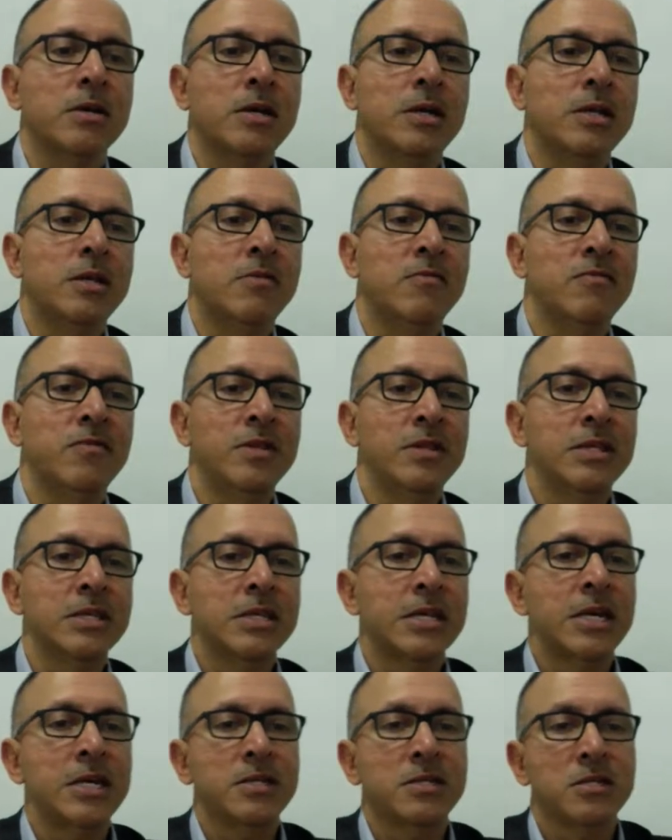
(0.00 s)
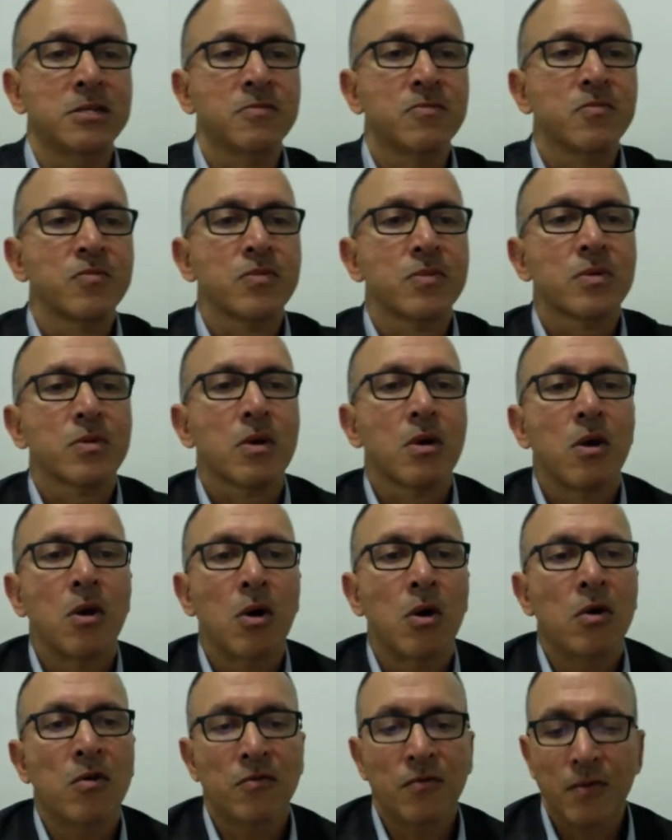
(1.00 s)
And if in the case
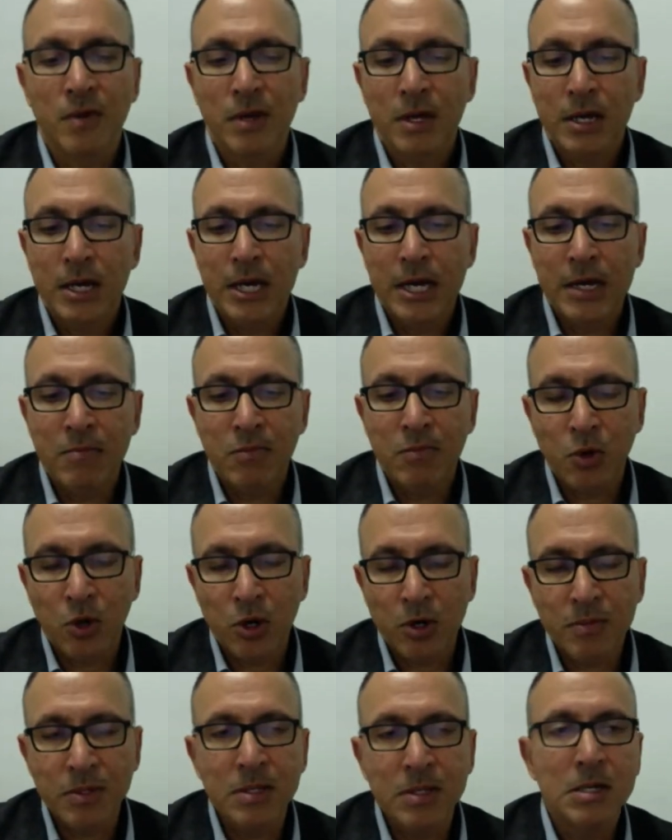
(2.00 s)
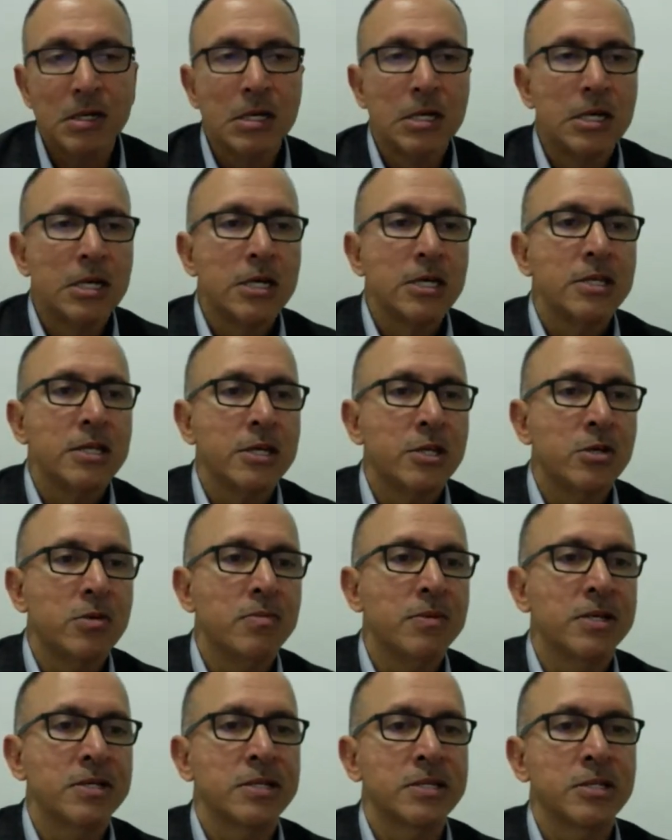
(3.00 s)
of employment, then you
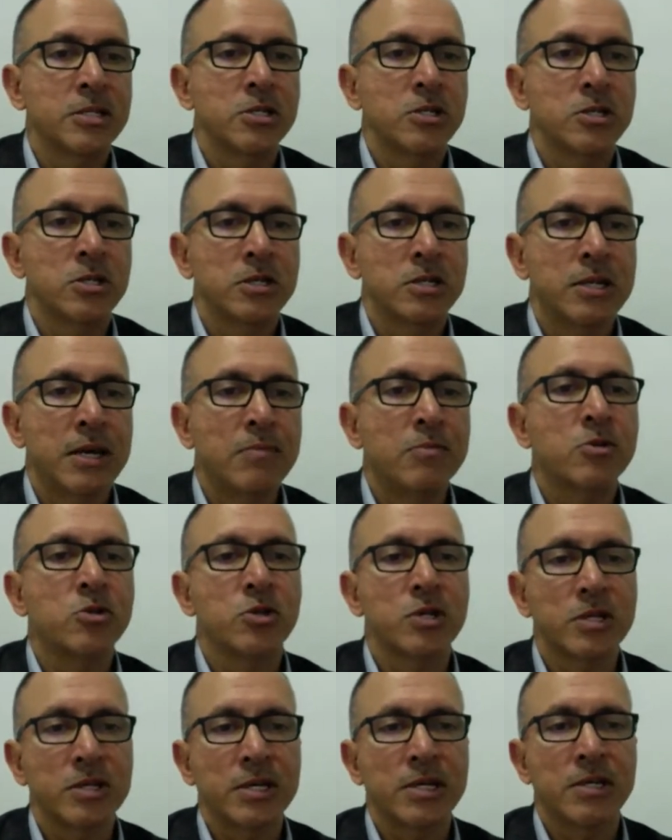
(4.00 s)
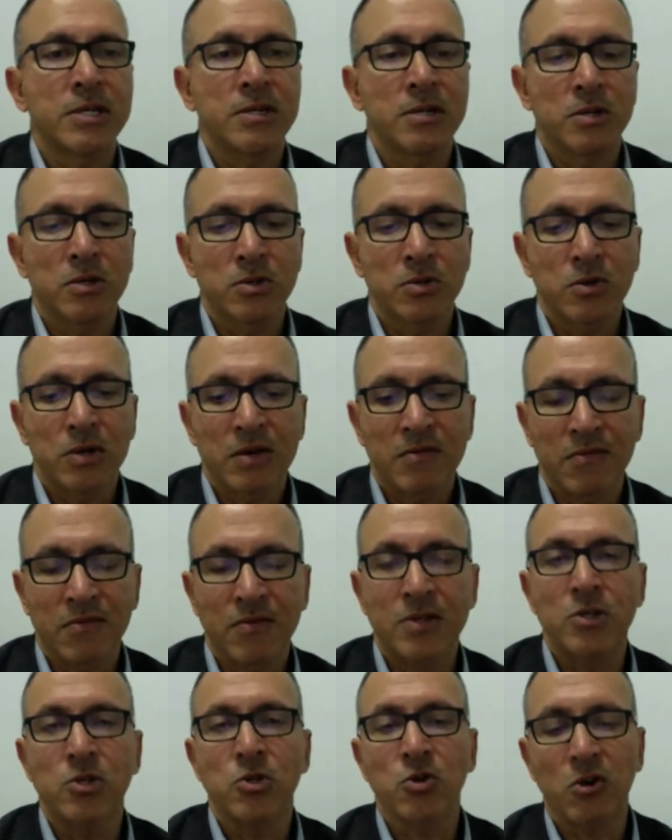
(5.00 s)
must demonstrate that, you have a
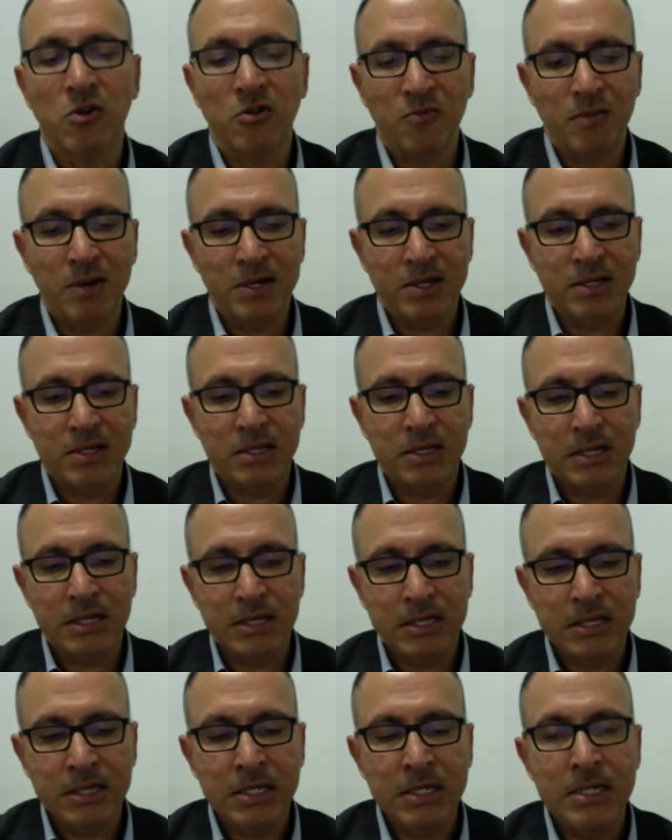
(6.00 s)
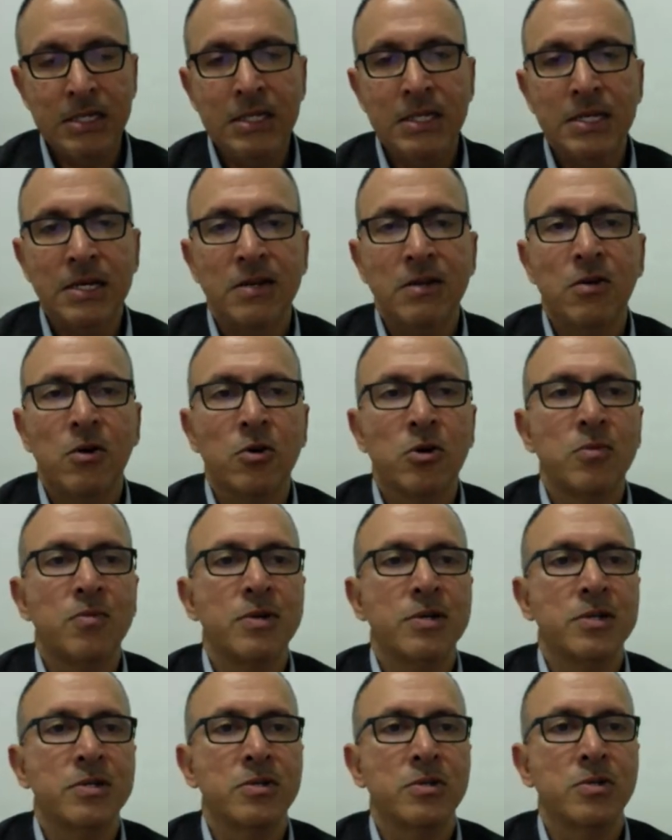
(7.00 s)
further 12 months in that
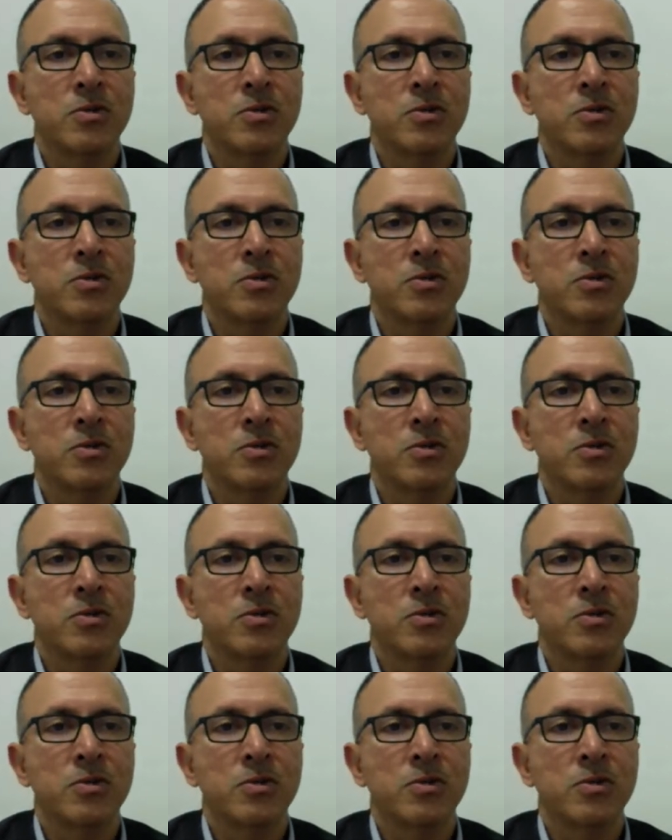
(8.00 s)
occupation.